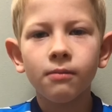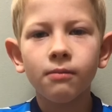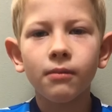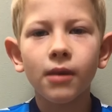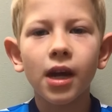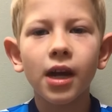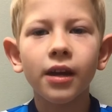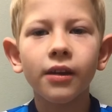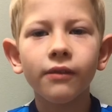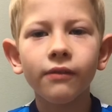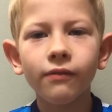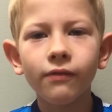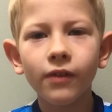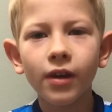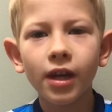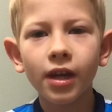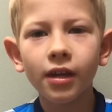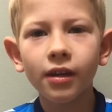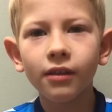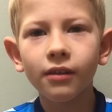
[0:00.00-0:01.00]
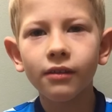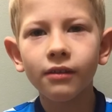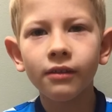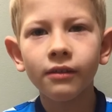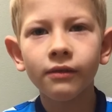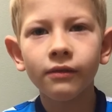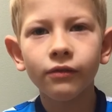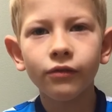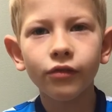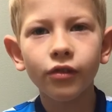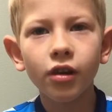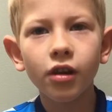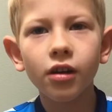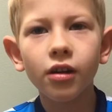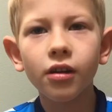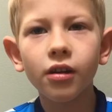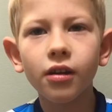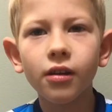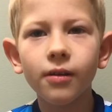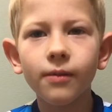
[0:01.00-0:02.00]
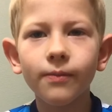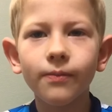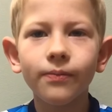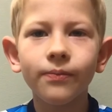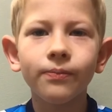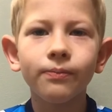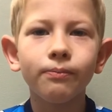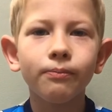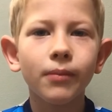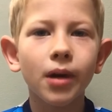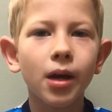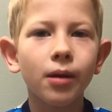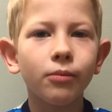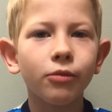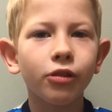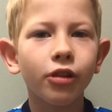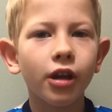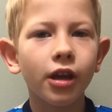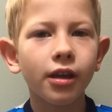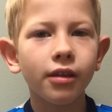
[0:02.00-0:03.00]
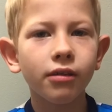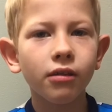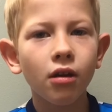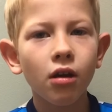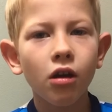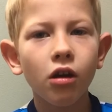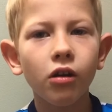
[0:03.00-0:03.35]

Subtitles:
My favourite memories